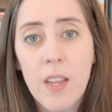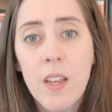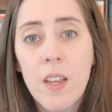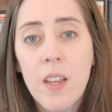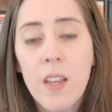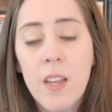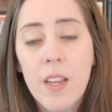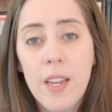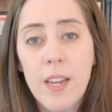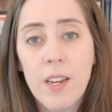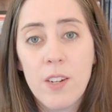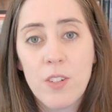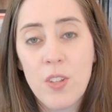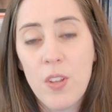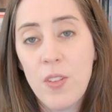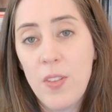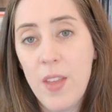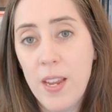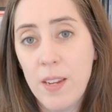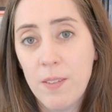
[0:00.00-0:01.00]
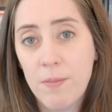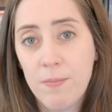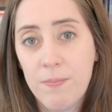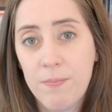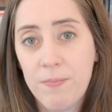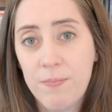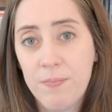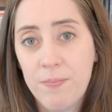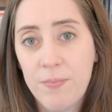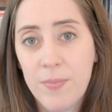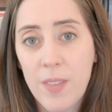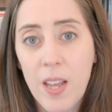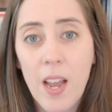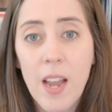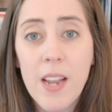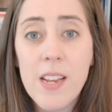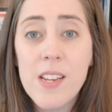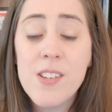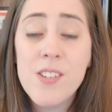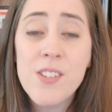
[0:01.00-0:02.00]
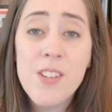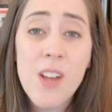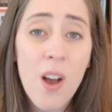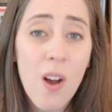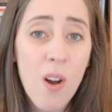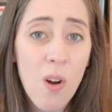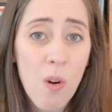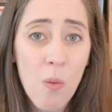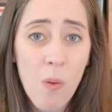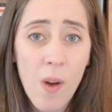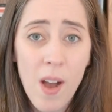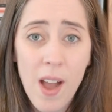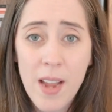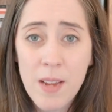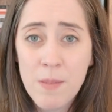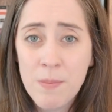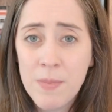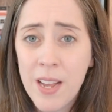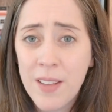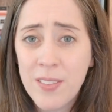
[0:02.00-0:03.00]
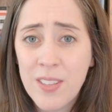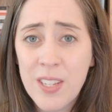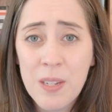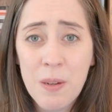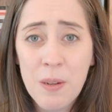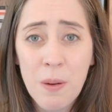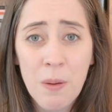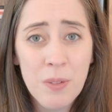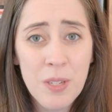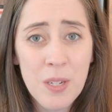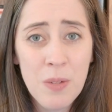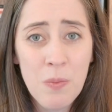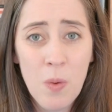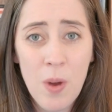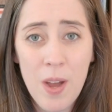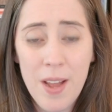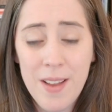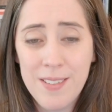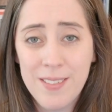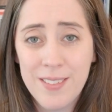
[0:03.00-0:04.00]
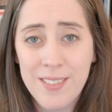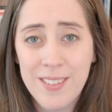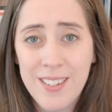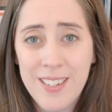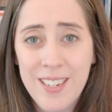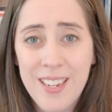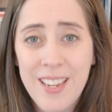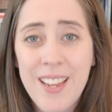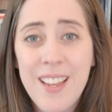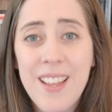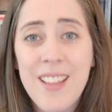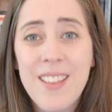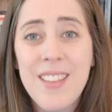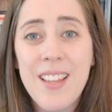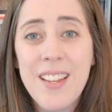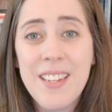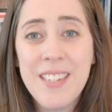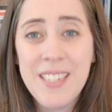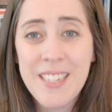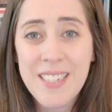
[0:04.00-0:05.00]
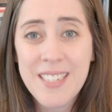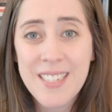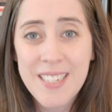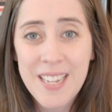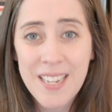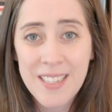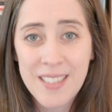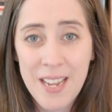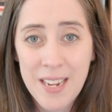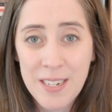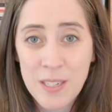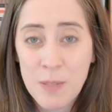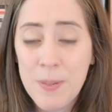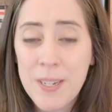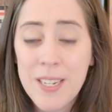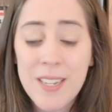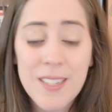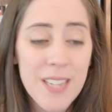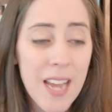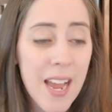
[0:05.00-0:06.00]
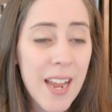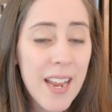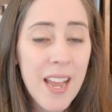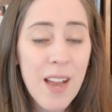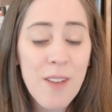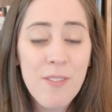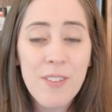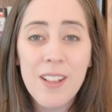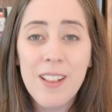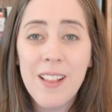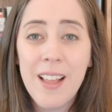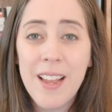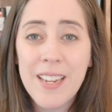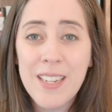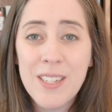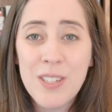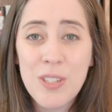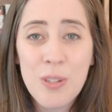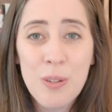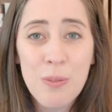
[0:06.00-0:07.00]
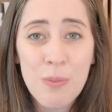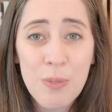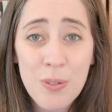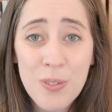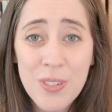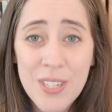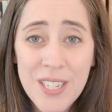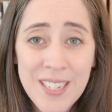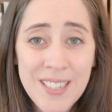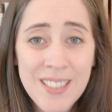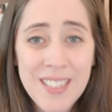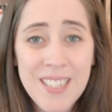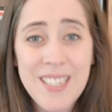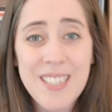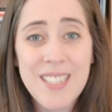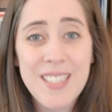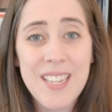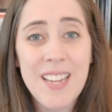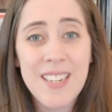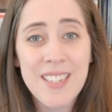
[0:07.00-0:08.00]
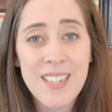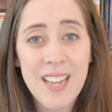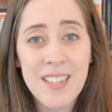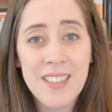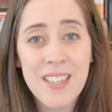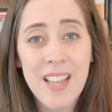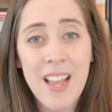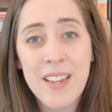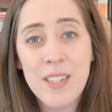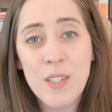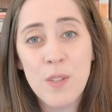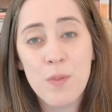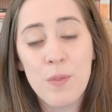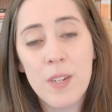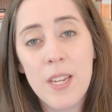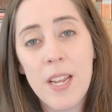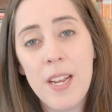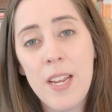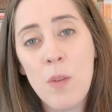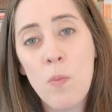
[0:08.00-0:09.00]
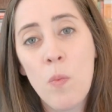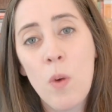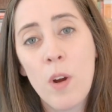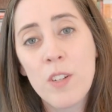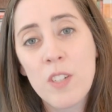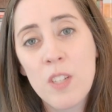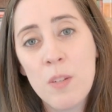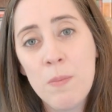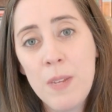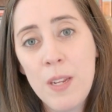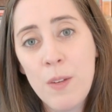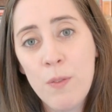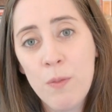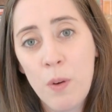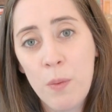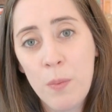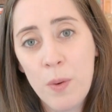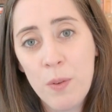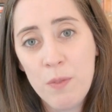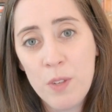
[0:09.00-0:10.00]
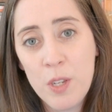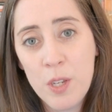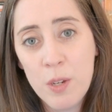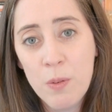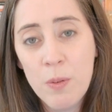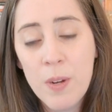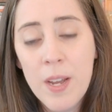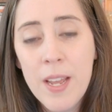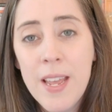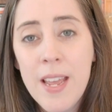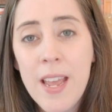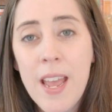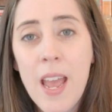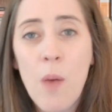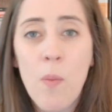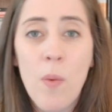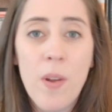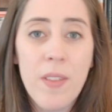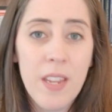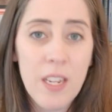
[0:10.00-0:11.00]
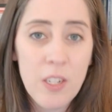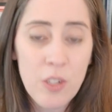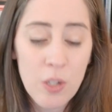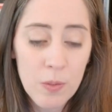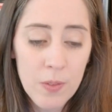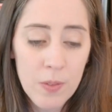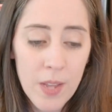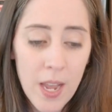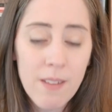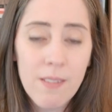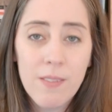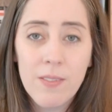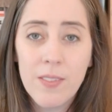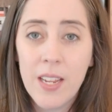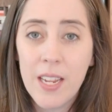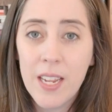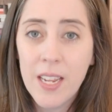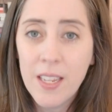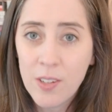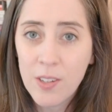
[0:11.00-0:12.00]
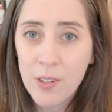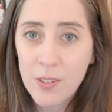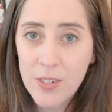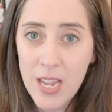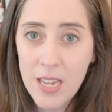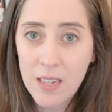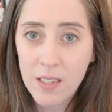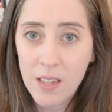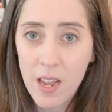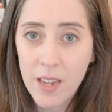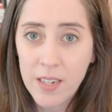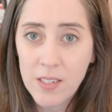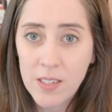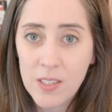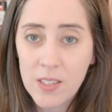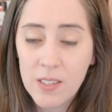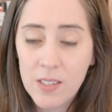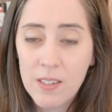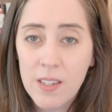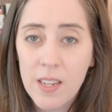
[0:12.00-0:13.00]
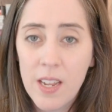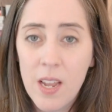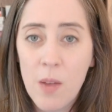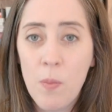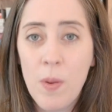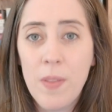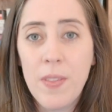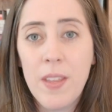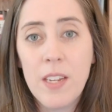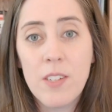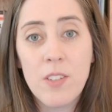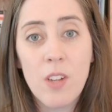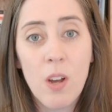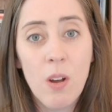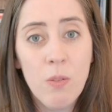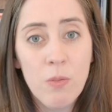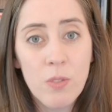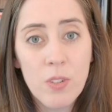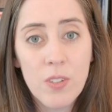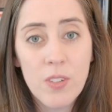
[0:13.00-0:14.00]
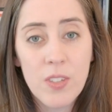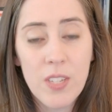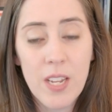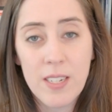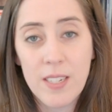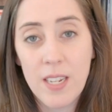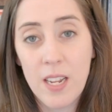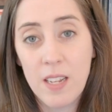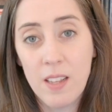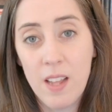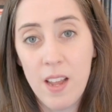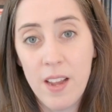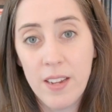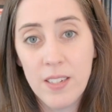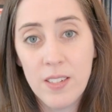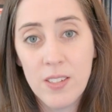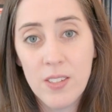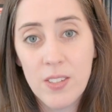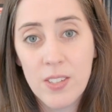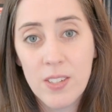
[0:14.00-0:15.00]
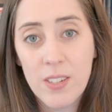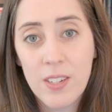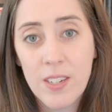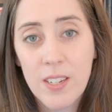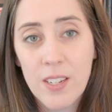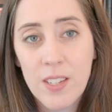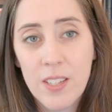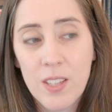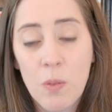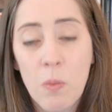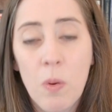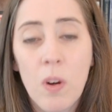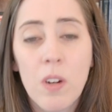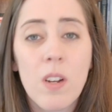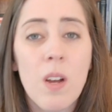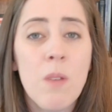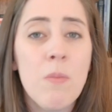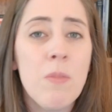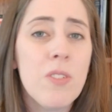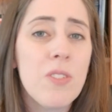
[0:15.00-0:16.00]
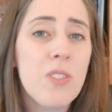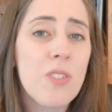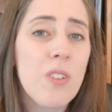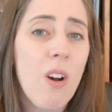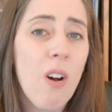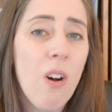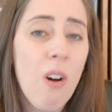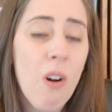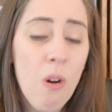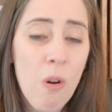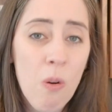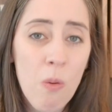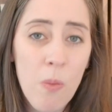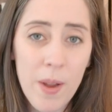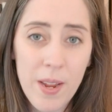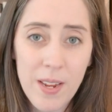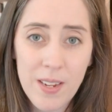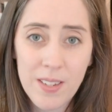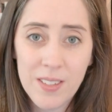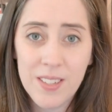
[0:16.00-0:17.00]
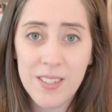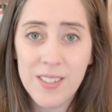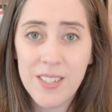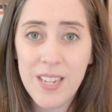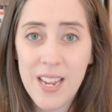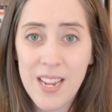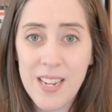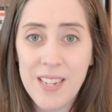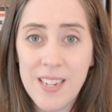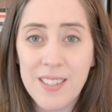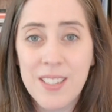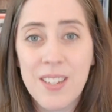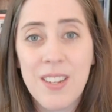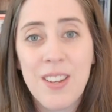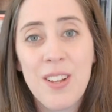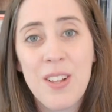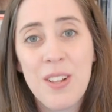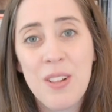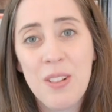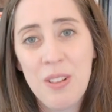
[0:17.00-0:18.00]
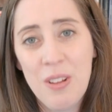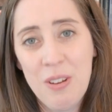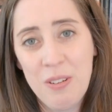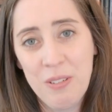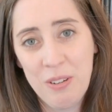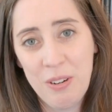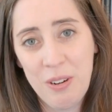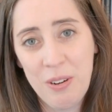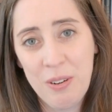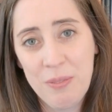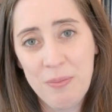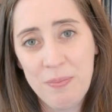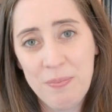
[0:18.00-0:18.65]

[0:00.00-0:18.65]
Here's the thing. I know I am not the only one that needs deadlines because I have clients who routinely set deadlines for getting work to me for review. And when they do that, they hit their deadlines. And when they don't set deadlines, the work almost always takes longer.